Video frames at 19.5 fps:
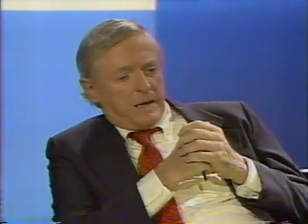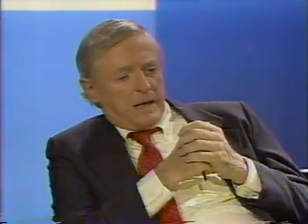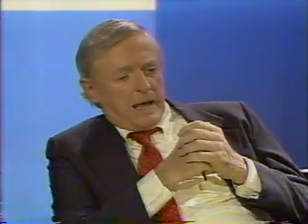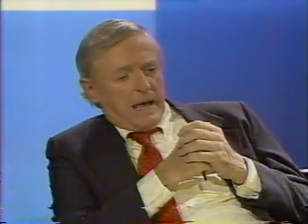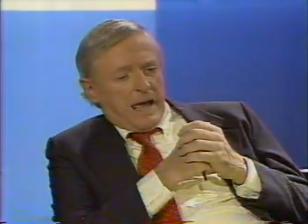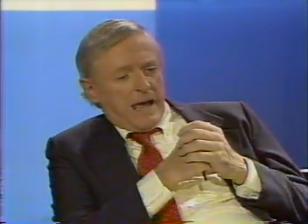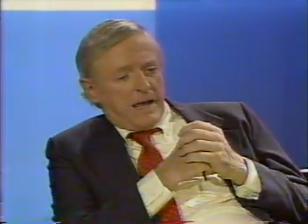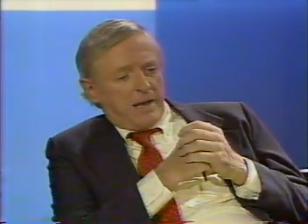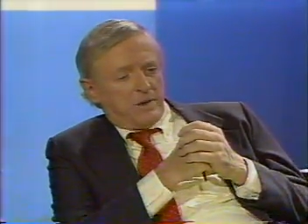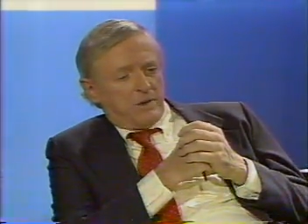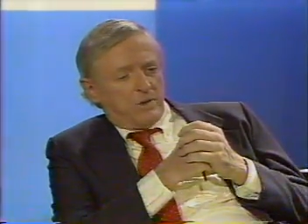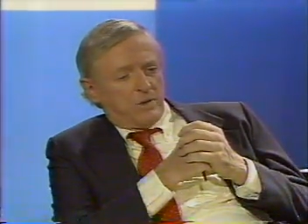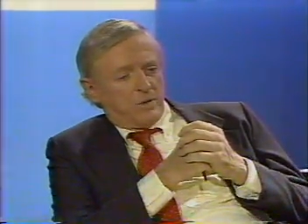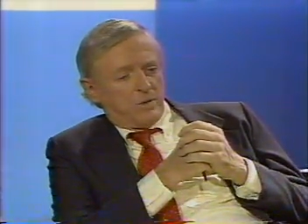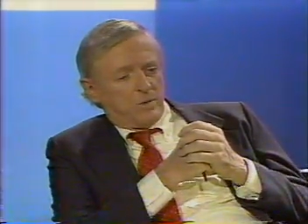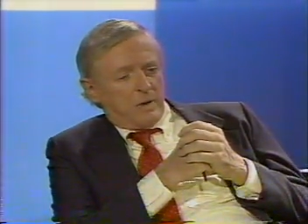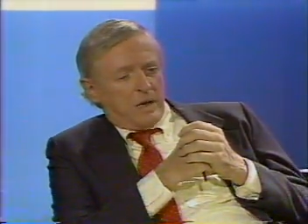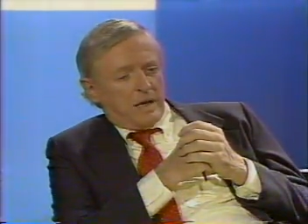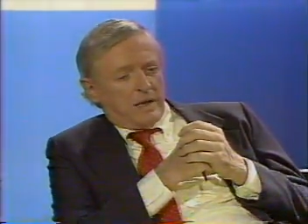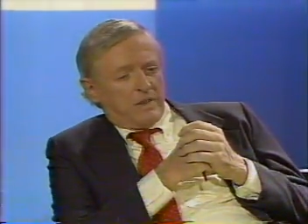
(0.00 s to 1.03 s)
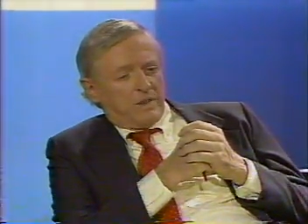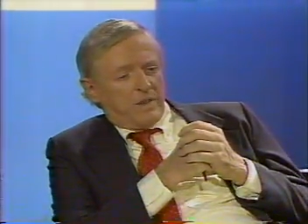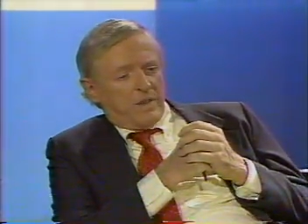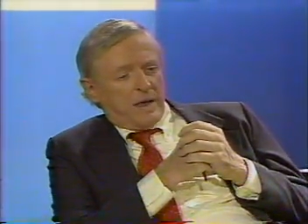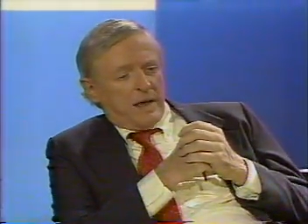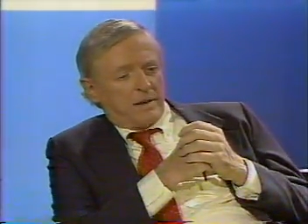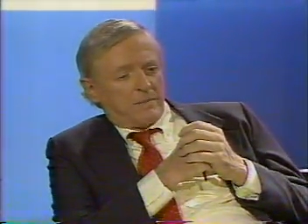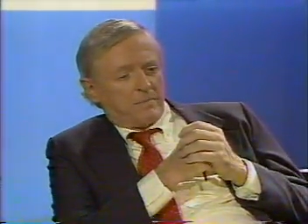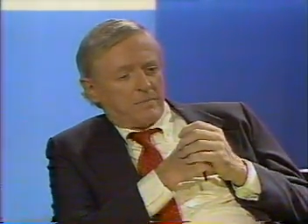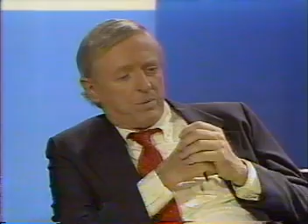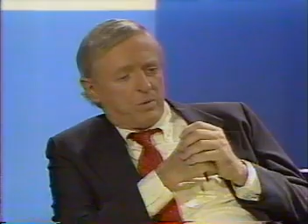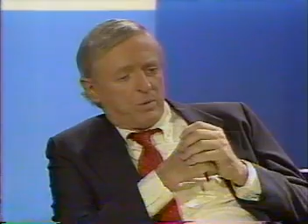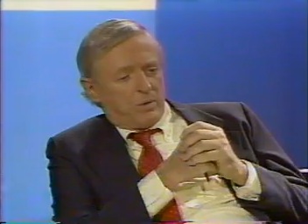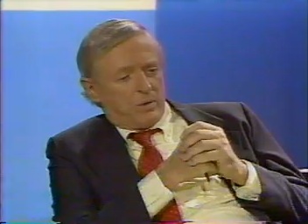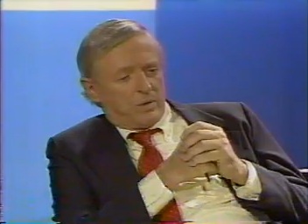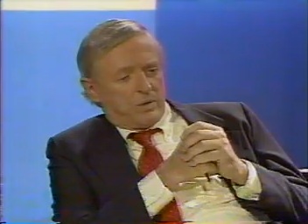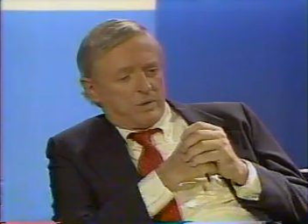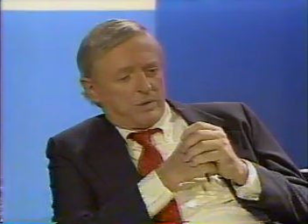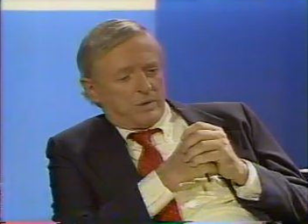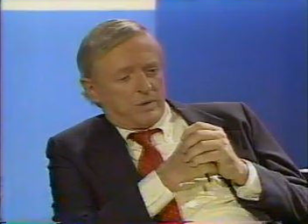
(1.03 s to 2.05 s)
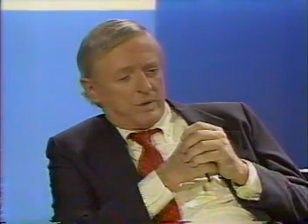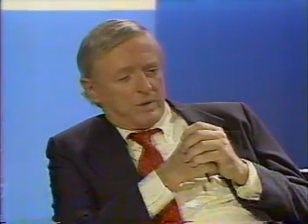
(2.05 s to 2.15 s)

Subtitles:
had you at that point